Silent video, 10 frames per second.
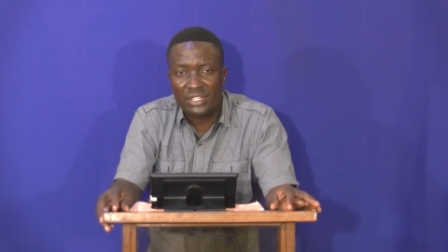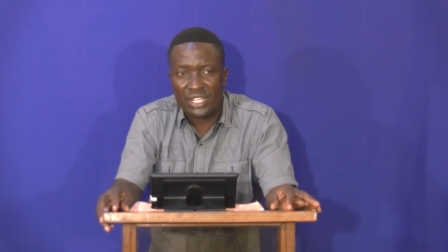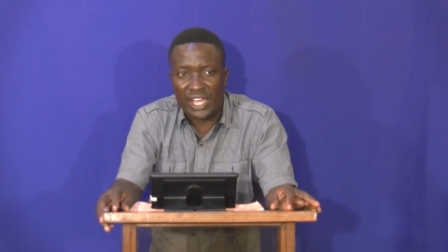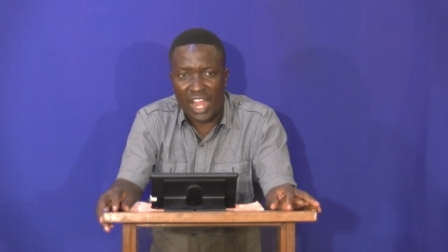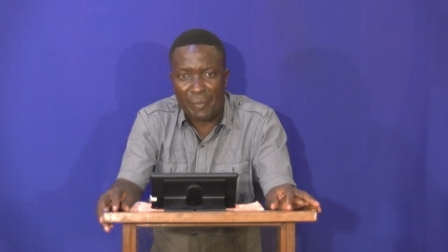
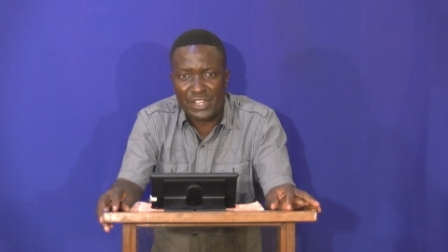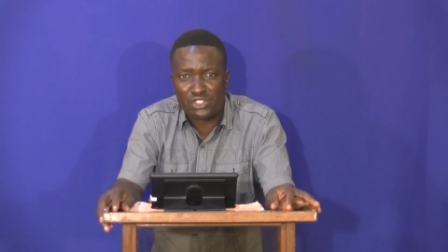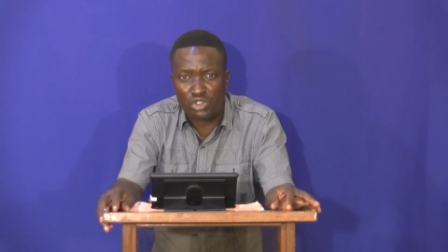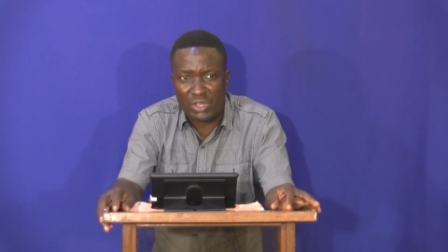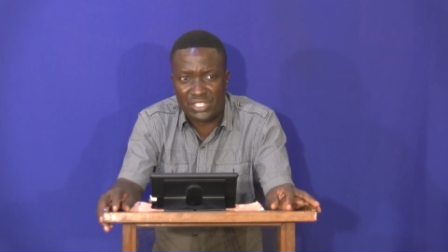There are numbers
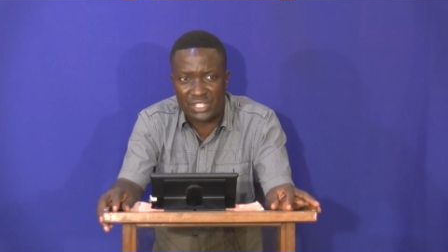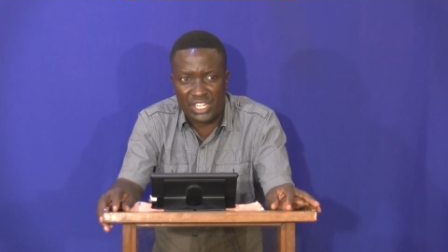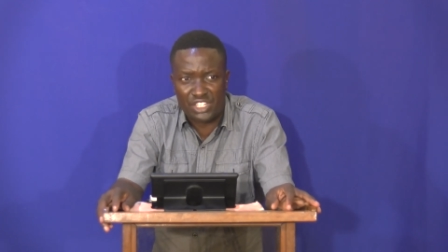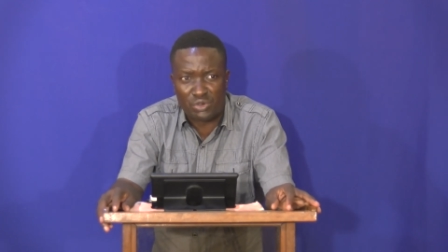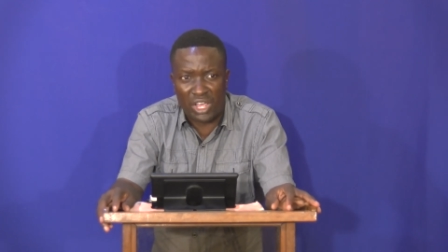on your
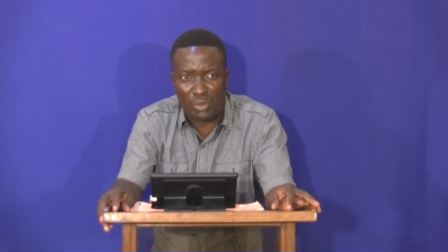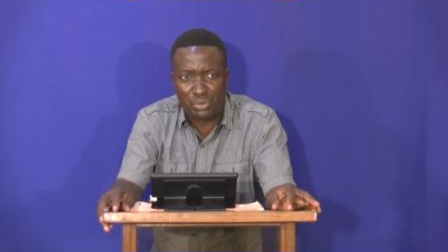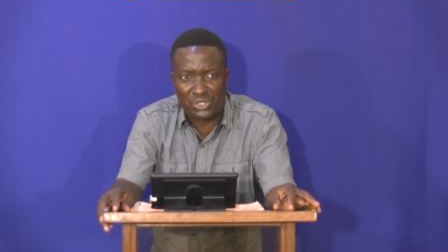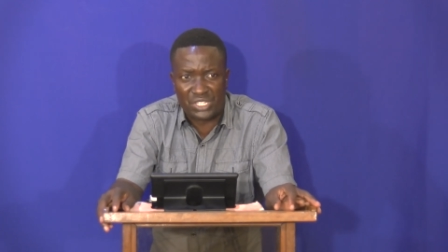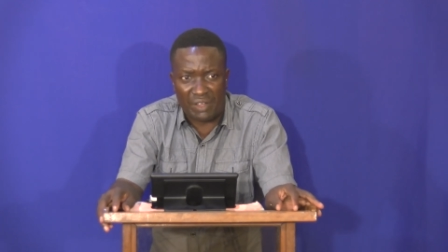screens to help
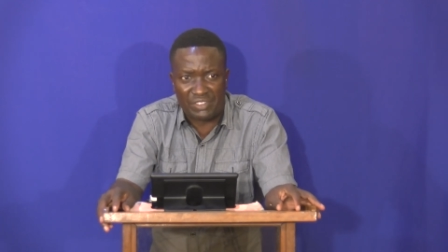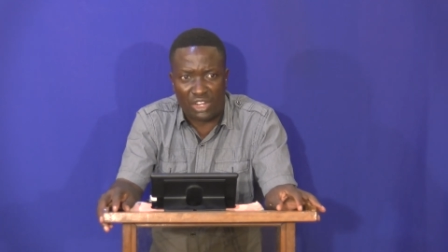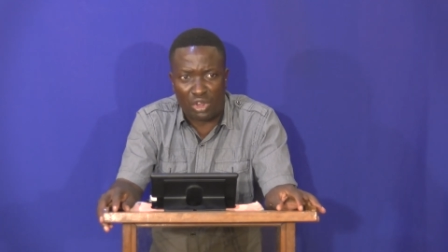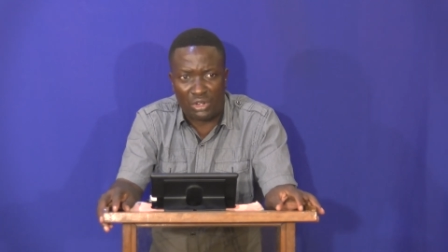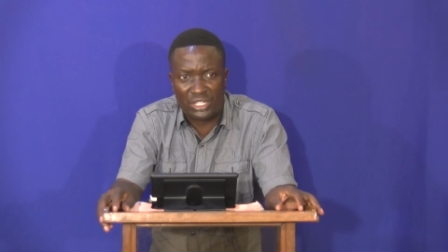you serve the
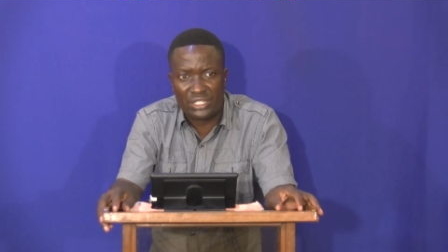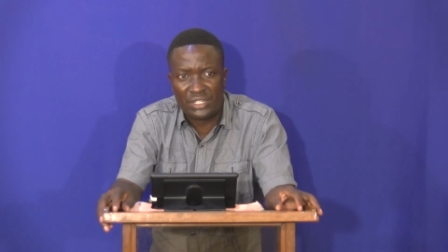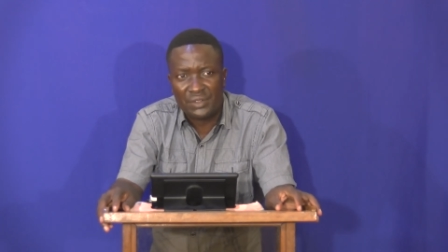Lord.